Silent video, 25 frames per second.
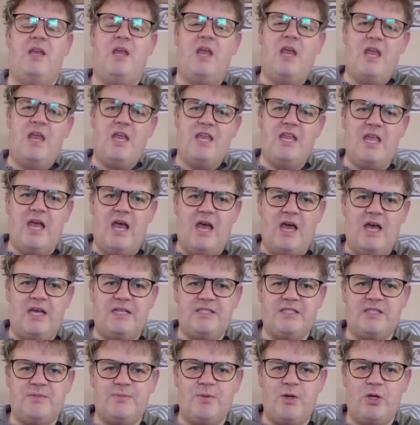He
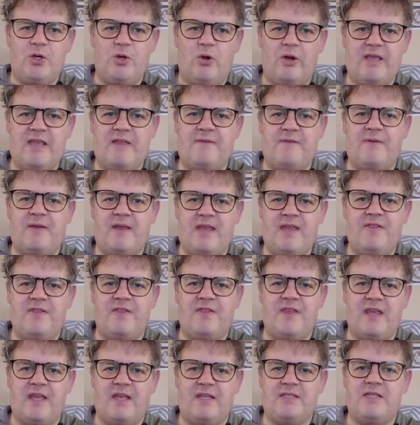asks McCoy if he
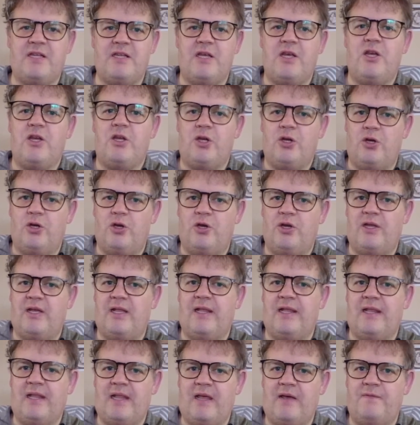thinks Kirk
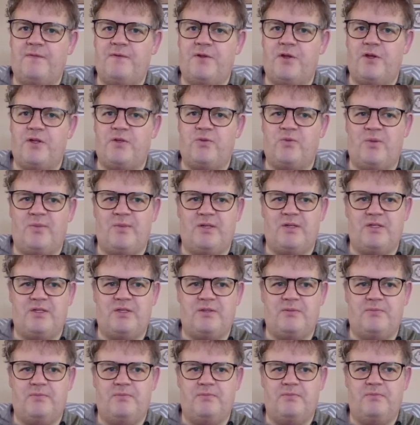loved those women.
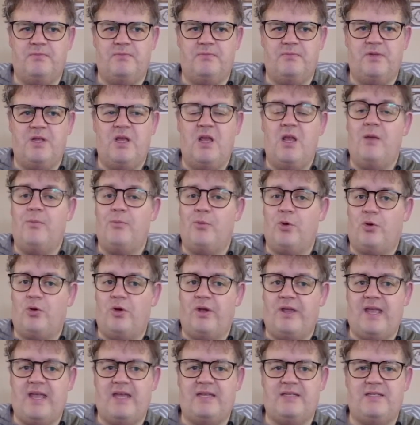
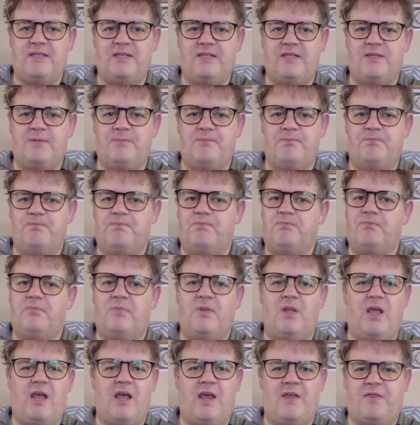McCoy answers,
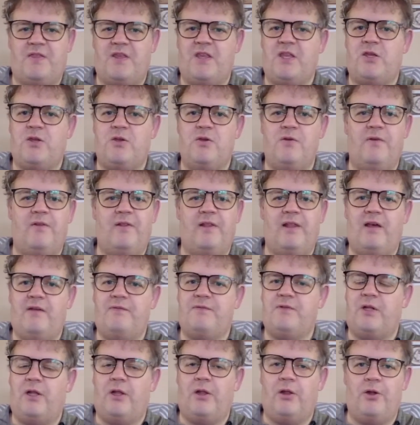I think you've
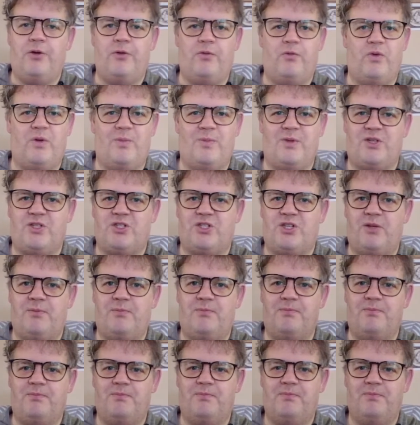loved a lot of women,
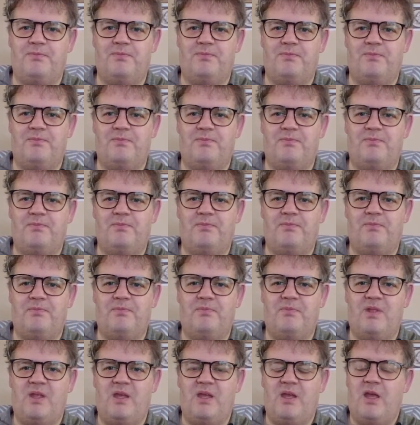Jim.
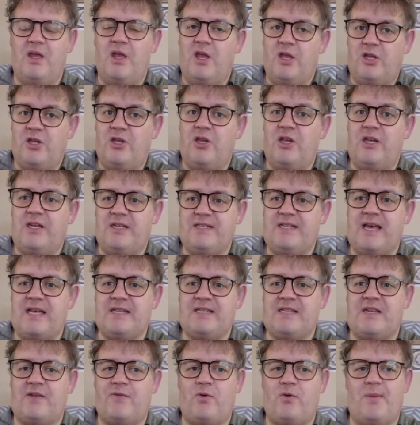Kirk
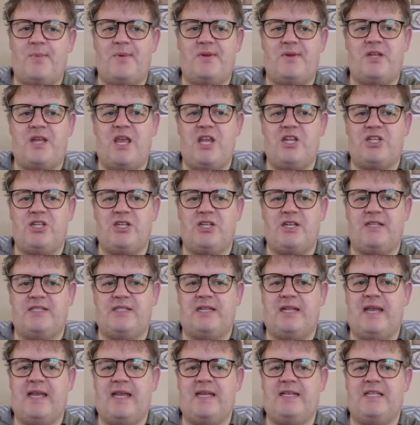does have a reputation as a
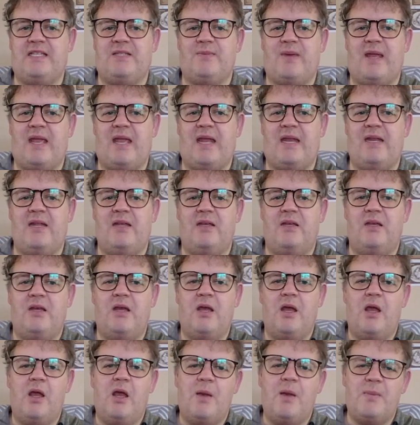ladies' man,
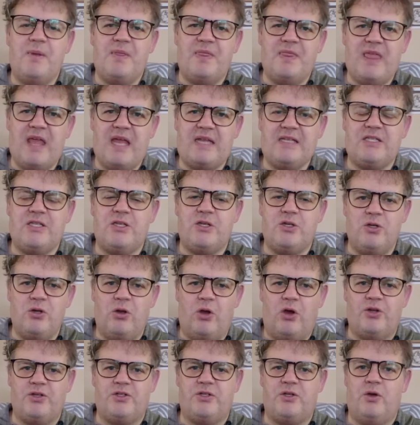but that's
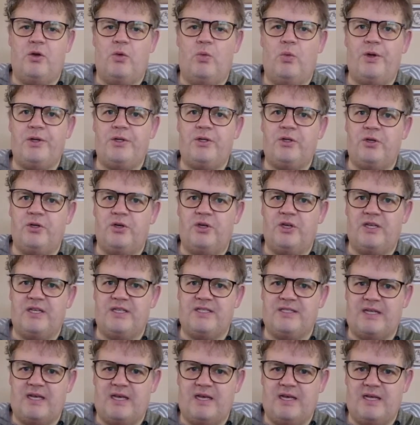not what Kirk
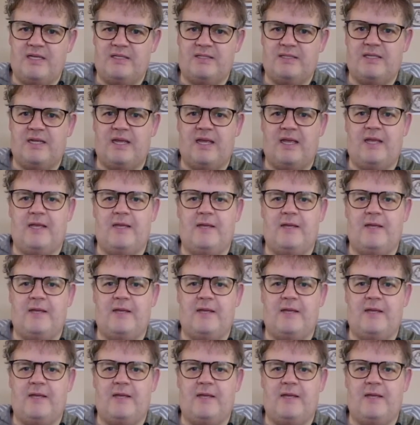is asking.